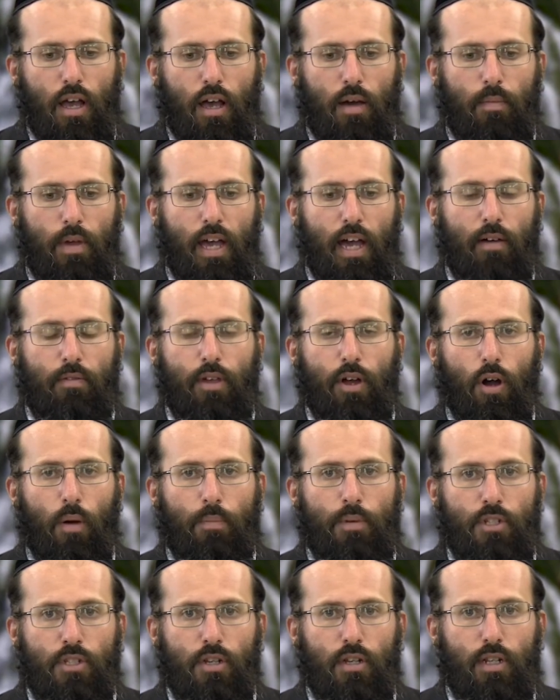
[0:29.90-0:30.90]
and we have the
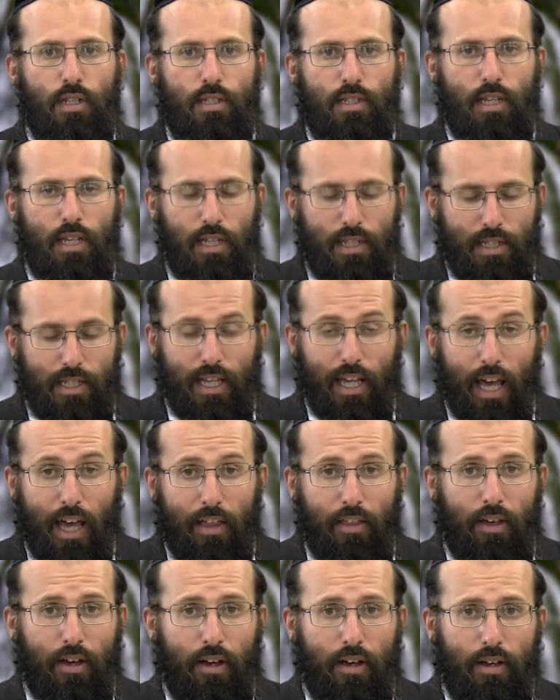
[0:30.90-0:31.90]
opportunity
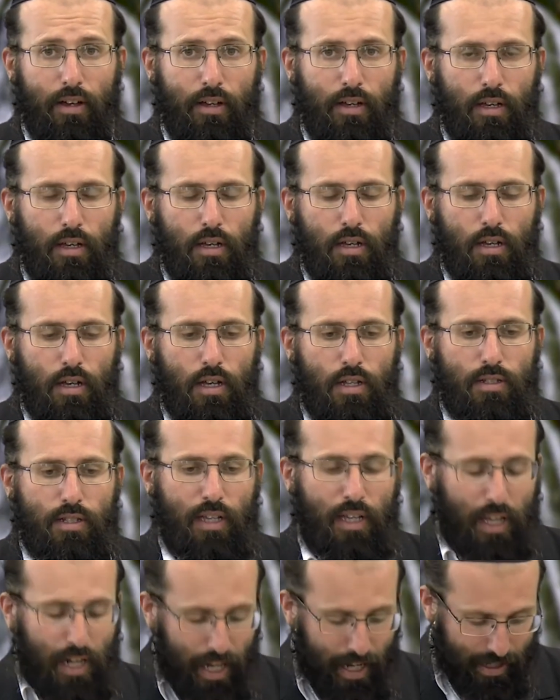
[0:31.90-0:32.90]
together to
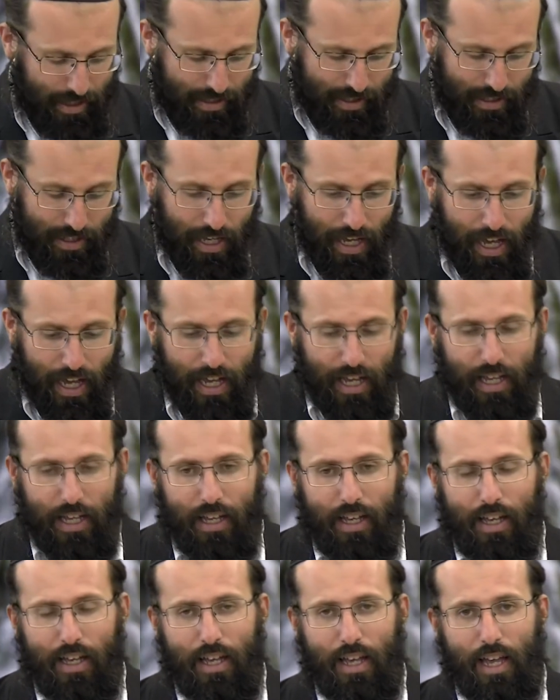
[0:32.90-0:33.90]
connect today
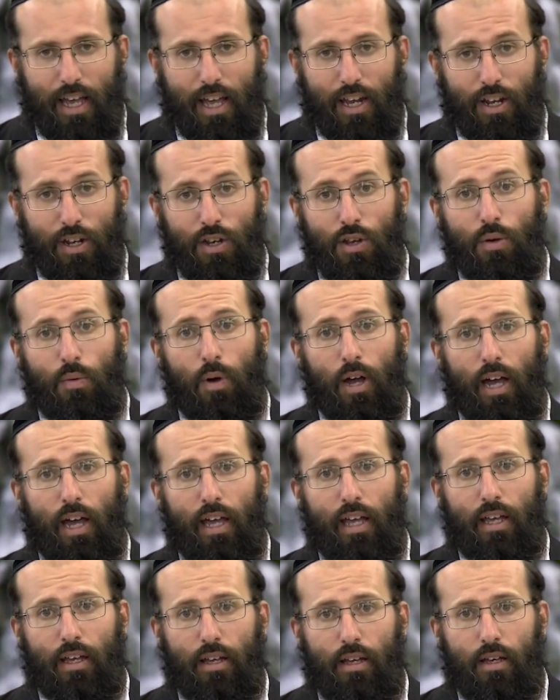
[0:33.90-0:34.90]
in a new
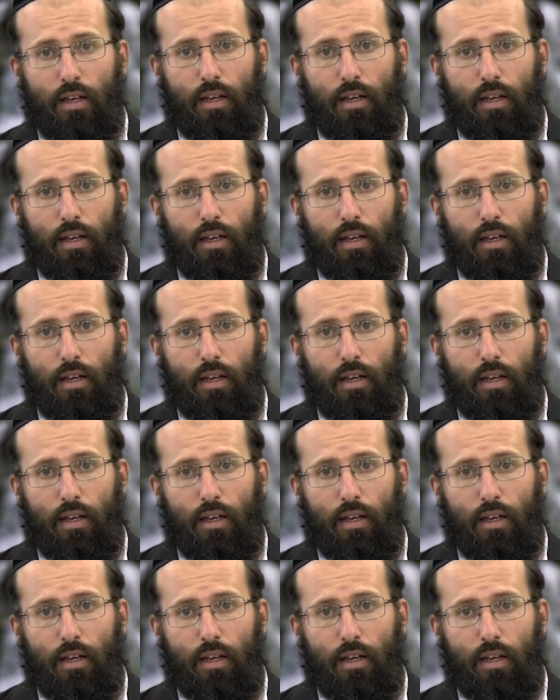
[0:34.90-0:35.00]
way